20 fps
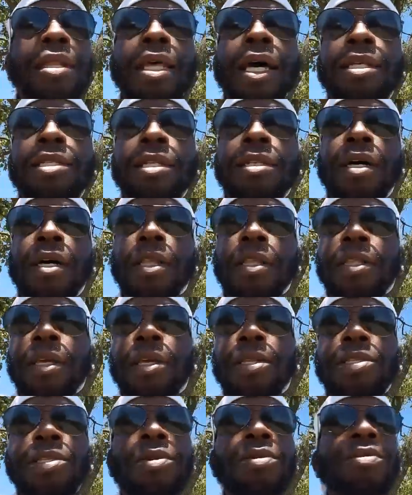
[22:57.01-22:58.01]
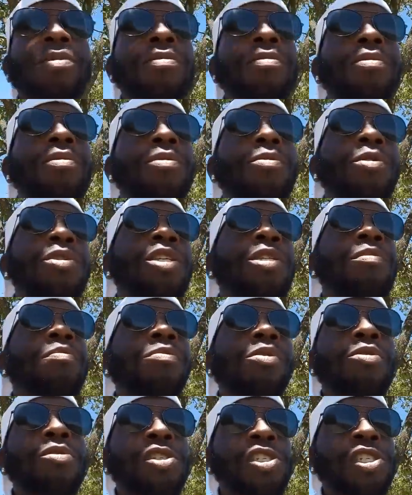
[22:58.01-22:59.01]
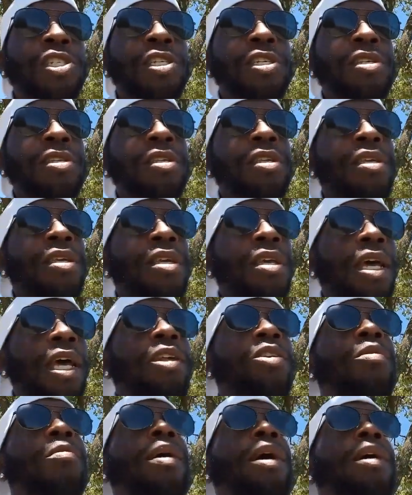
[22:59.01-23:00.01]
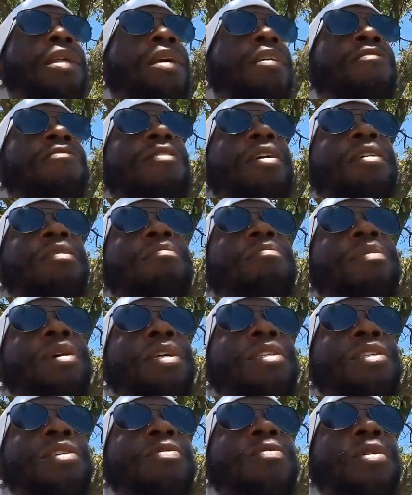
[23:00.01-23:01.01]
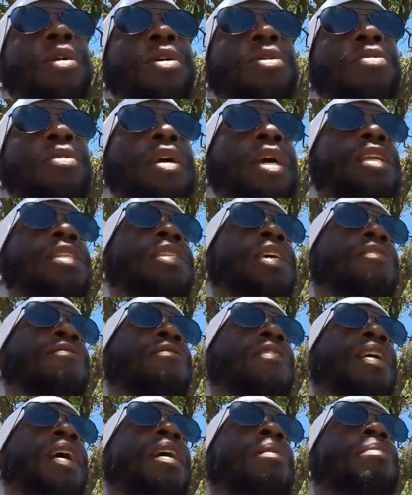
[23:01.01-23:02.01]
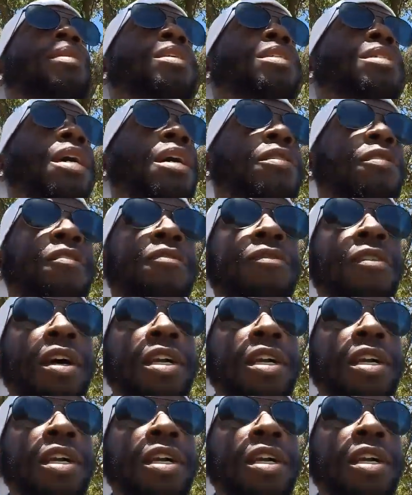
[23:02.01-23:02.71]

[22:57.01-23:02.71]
That's another thing too, which is bullshit. Ain't nobody that fucking busy where you can't take 5 minutes out of your